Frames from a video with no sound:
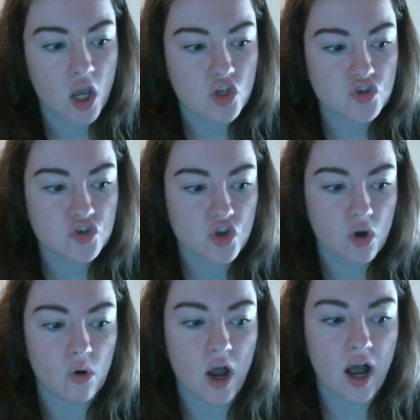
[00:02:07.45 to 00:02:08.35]

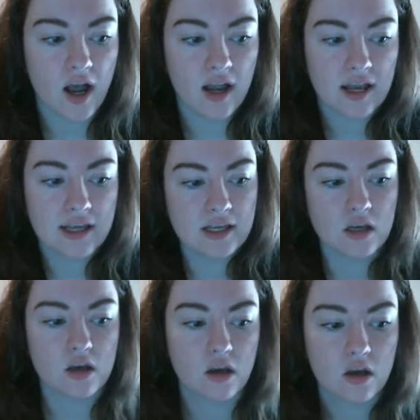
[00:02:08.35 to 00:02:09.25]
So I
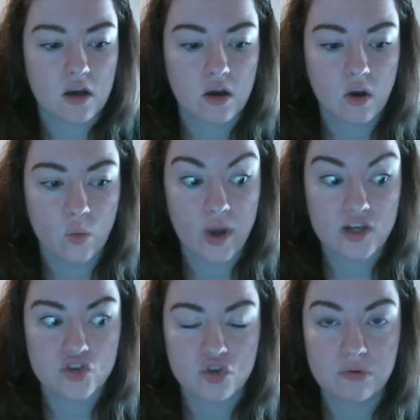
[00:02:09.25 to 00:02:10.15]
went
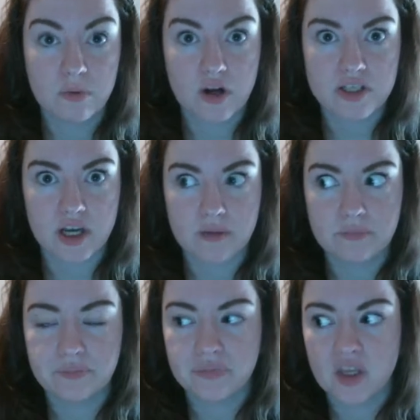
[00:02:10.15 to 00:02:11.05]
super part time,
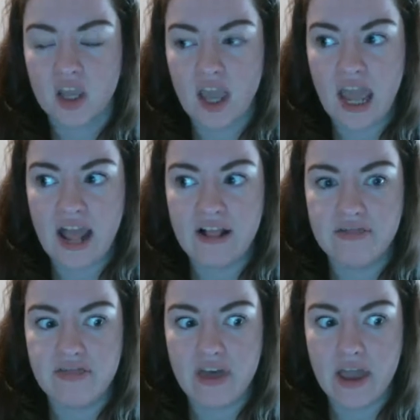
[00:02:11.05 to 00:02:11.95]

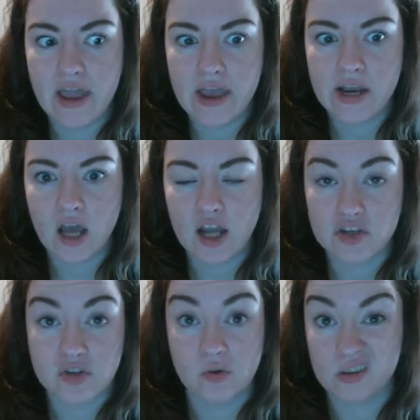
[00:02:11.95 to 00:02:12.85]
and then I
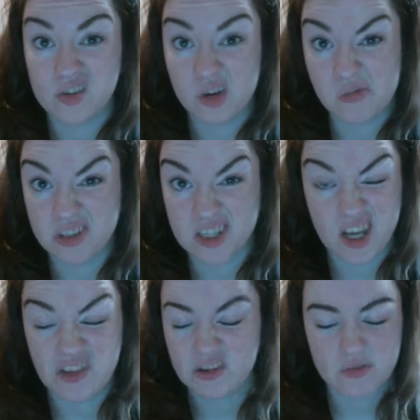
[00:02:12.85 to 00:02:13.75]
just quit the job
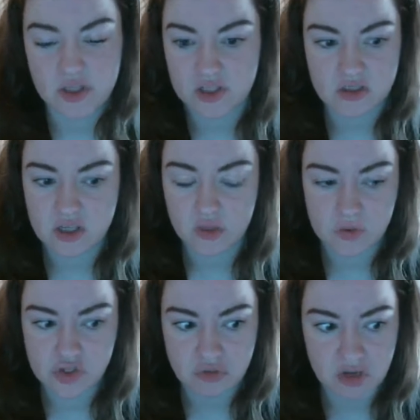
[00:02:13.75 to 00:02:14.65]
altogether. It was just, it was
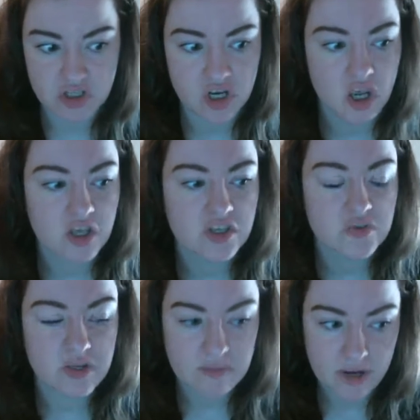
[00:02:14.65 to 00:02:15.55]
too much. So
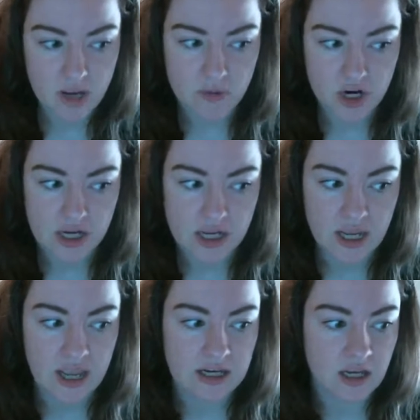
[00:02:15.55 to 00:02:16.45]
I did my upgrading,
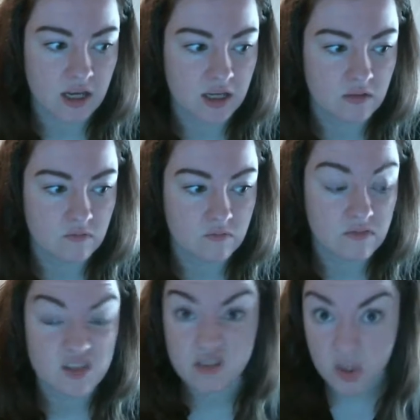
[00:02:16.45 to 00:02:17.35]
and I
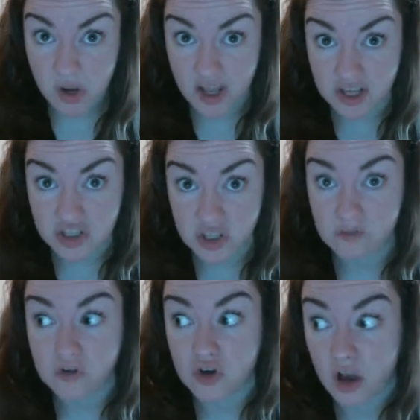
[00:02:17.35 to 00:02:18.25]
did really well actually
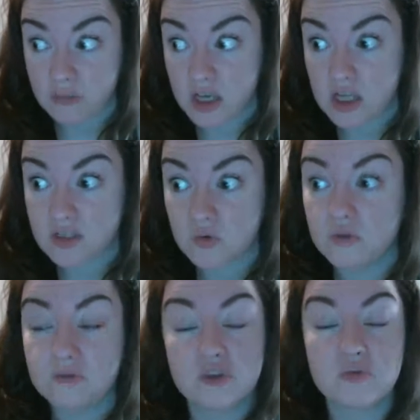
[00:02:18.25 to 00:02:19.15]
for not being in school
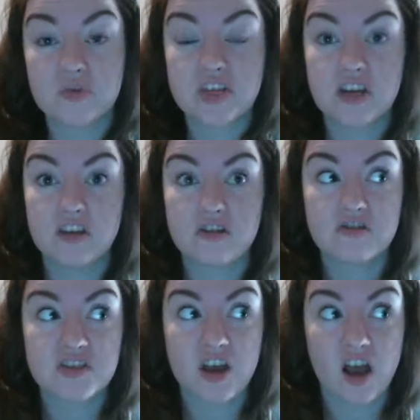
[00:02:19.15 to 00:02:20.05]
for almost 10
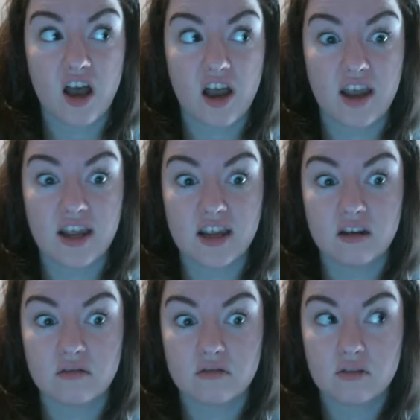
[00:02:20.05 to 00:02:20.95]
years. I
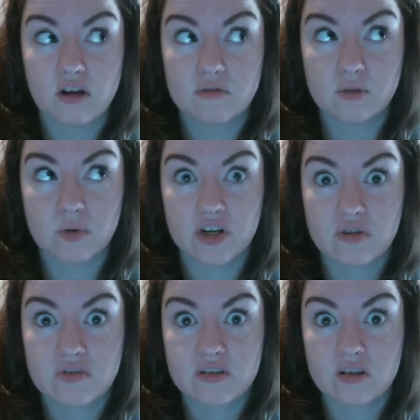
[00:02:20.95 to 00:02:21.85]
got
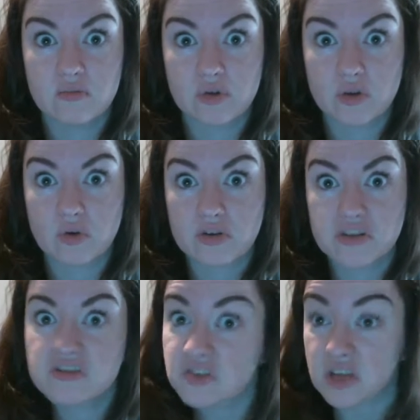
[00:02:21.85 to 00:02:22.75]
4.0s in both the
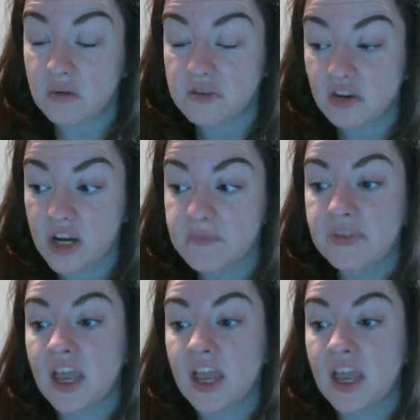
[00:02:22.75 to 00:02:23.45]
courses, so that was great.